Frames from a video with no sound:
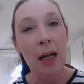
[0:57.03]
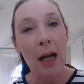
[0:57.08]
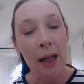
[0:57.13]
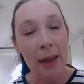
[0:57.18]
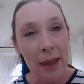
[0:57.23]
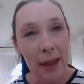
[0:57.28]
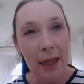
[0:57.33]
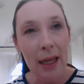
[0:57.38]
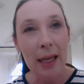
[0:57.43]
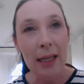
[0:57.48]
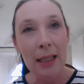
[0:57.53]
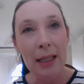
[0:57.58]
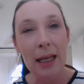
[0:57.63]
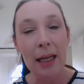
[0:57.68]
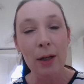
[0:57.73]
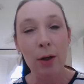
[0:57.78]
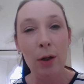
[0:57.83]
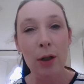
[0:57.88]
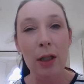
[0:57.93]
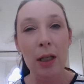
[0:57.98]
And this
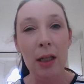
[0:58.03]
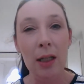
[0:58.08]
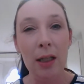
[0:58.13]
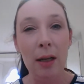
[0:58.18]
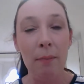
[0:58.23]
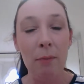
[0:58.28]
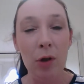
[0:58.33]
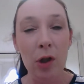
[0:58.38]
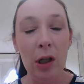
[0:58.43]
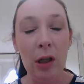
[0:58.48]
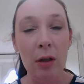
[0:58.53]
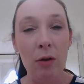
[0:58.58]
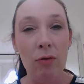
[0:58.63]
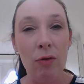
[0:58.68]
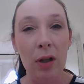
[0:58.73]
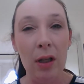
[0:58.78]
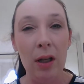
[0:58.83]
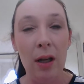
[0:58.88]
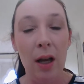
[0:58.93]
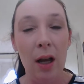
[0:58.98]
led on to some
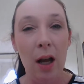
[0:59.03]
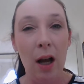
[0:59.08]
children